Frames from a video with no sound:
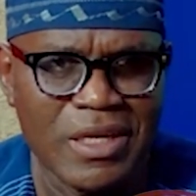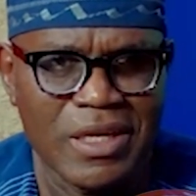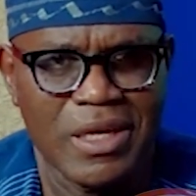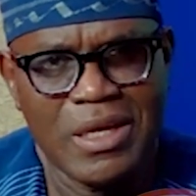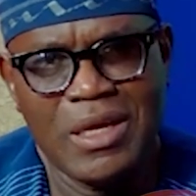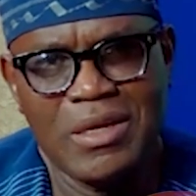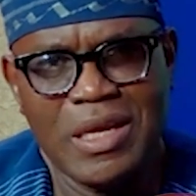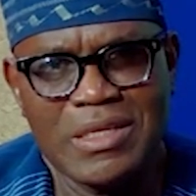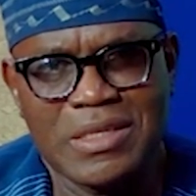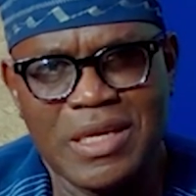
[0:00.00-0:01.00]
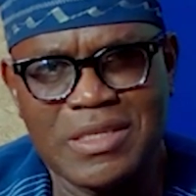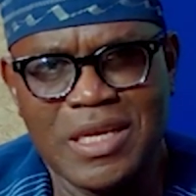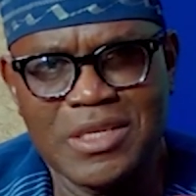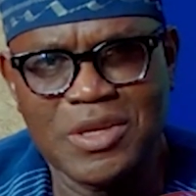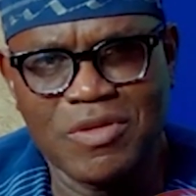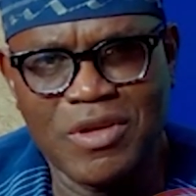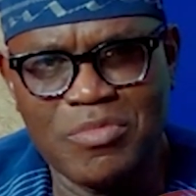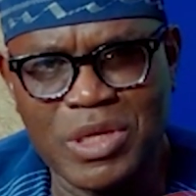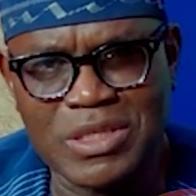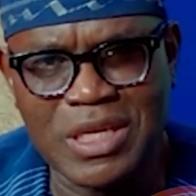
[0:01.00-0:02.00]
And that's the essence of
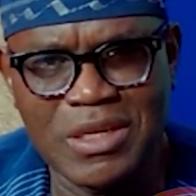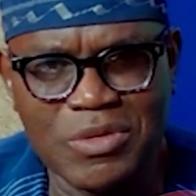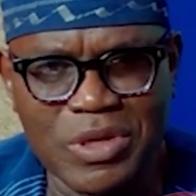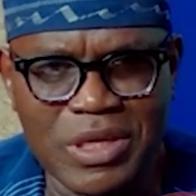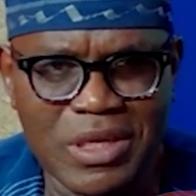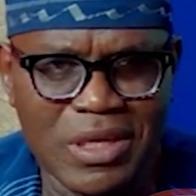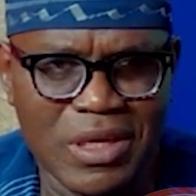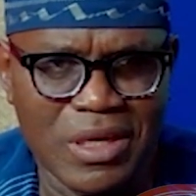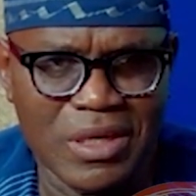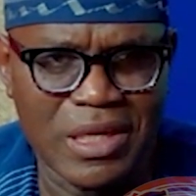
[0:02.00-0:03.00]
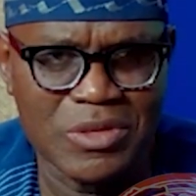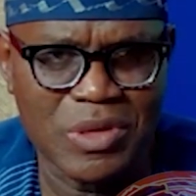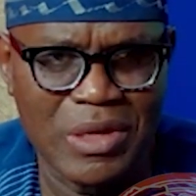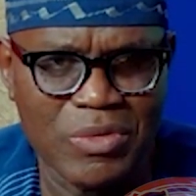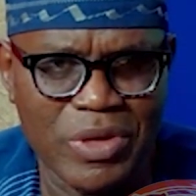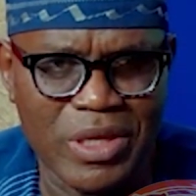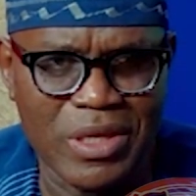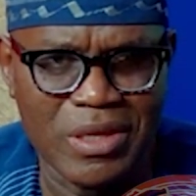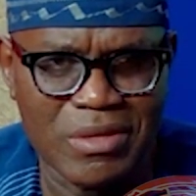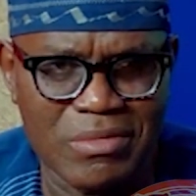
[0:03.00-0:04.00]
government anyway, and that's why we
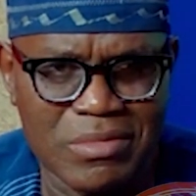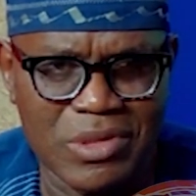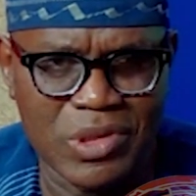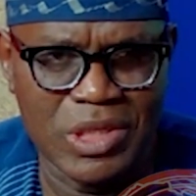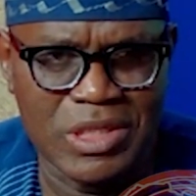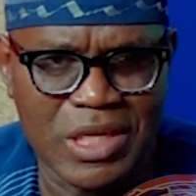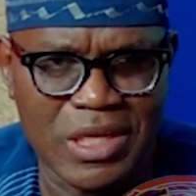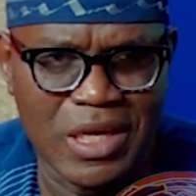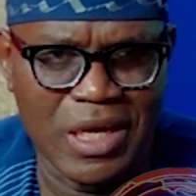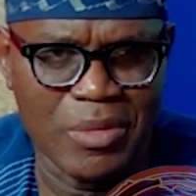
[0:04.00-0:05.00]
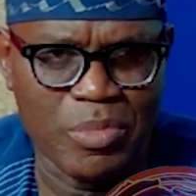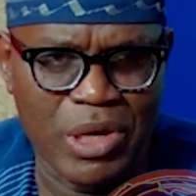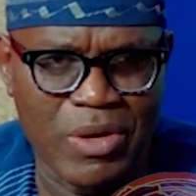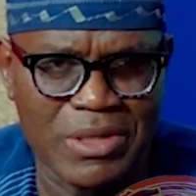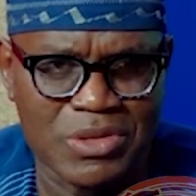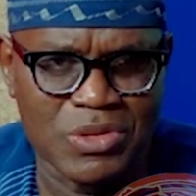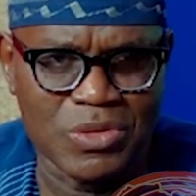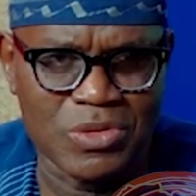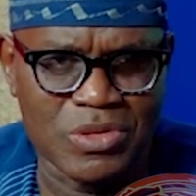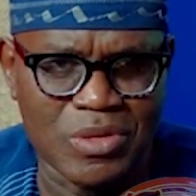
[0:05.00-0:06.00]
donated our powers
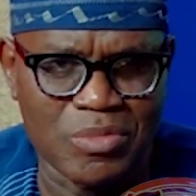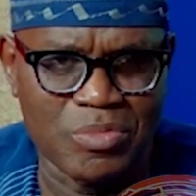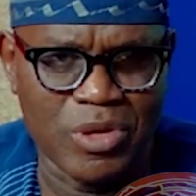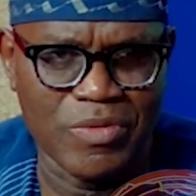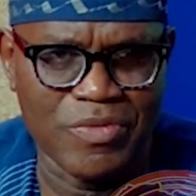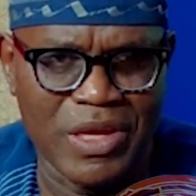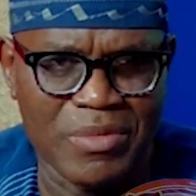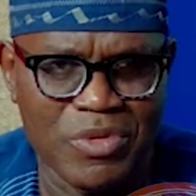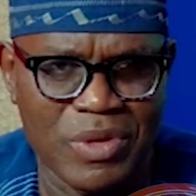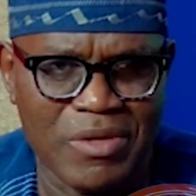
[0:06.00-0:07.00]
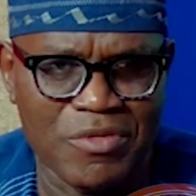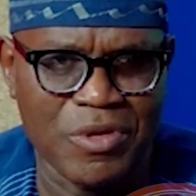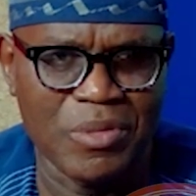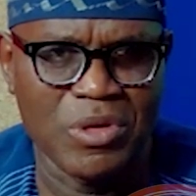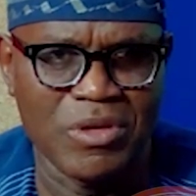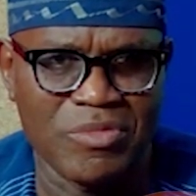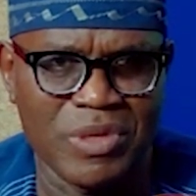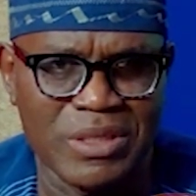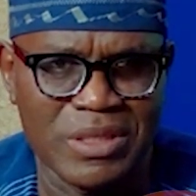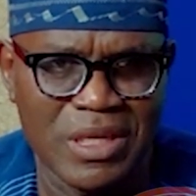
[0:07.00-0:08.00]
to some of them who now form
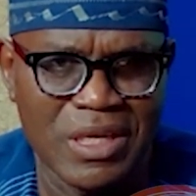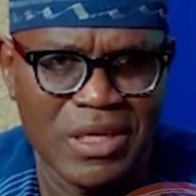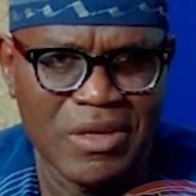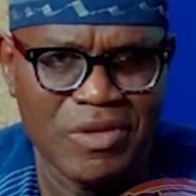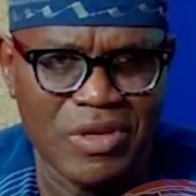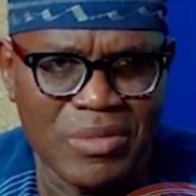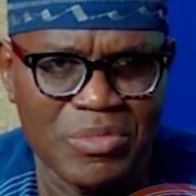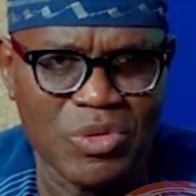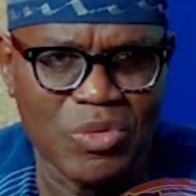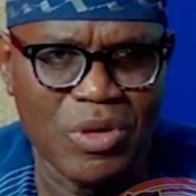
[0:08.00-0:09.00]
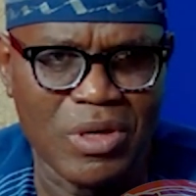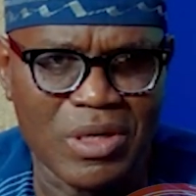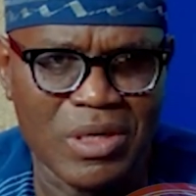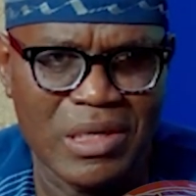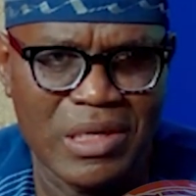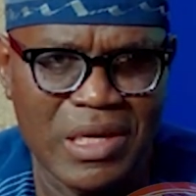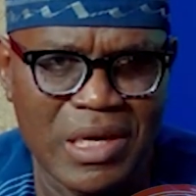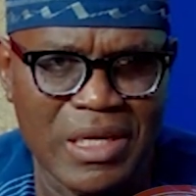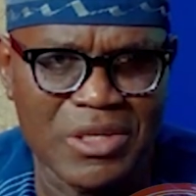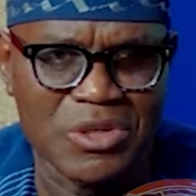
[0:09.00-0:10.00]
government, for them to work
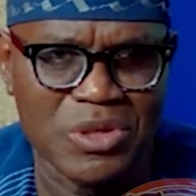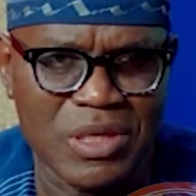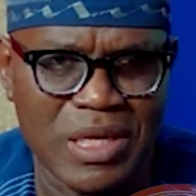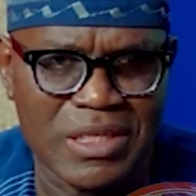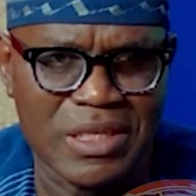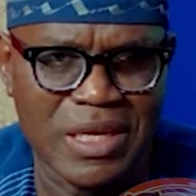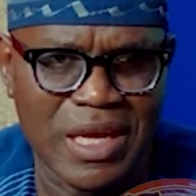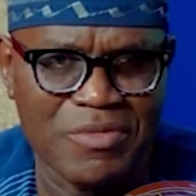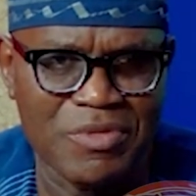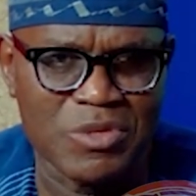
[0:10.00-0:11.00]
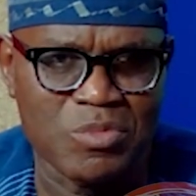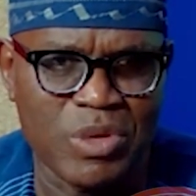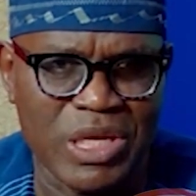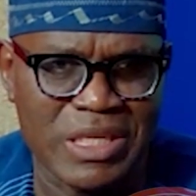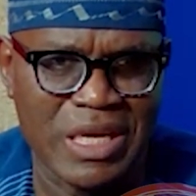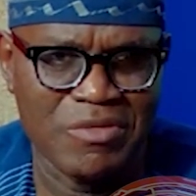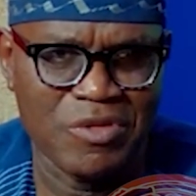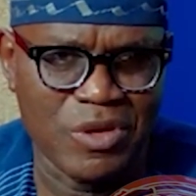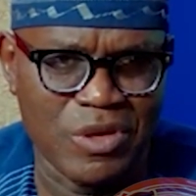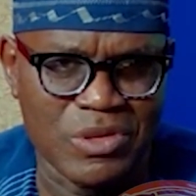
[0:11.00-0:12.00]
and ensure that life is better
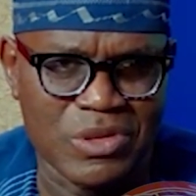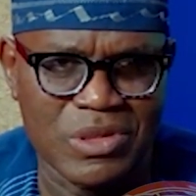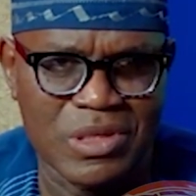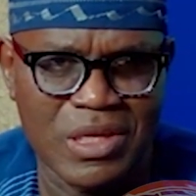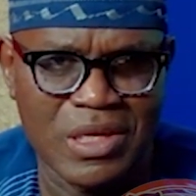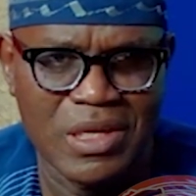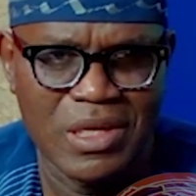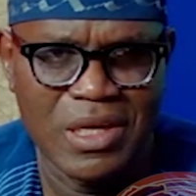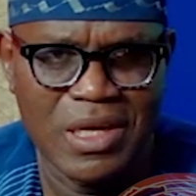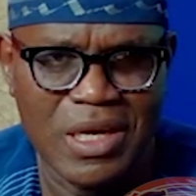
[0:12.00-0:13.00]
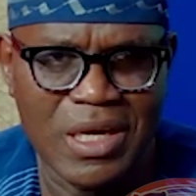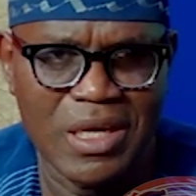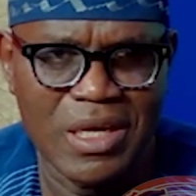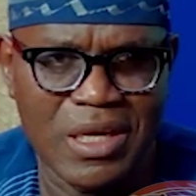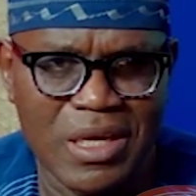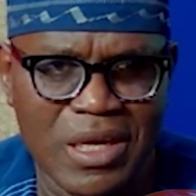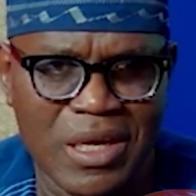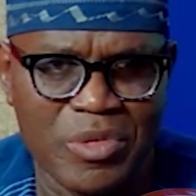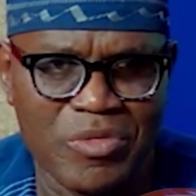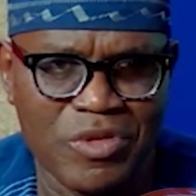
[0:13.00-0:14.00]
for us. I
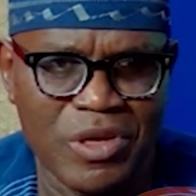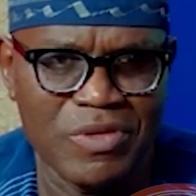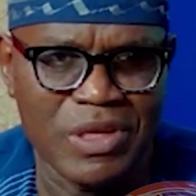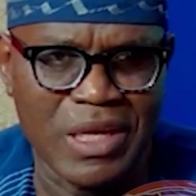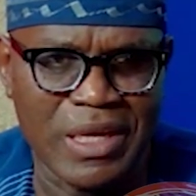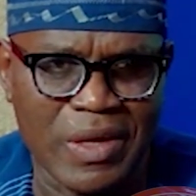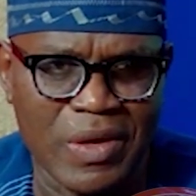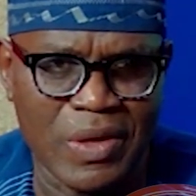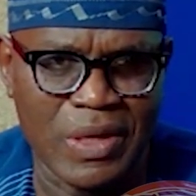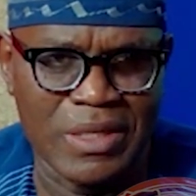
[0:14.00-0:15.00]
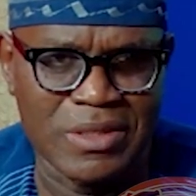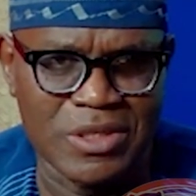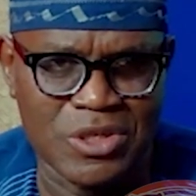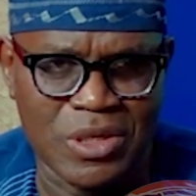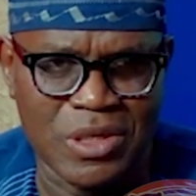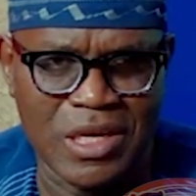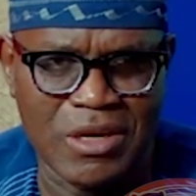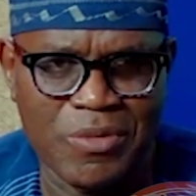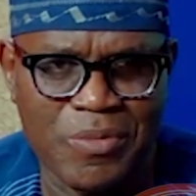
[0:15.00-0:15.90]
am involved in an organization now.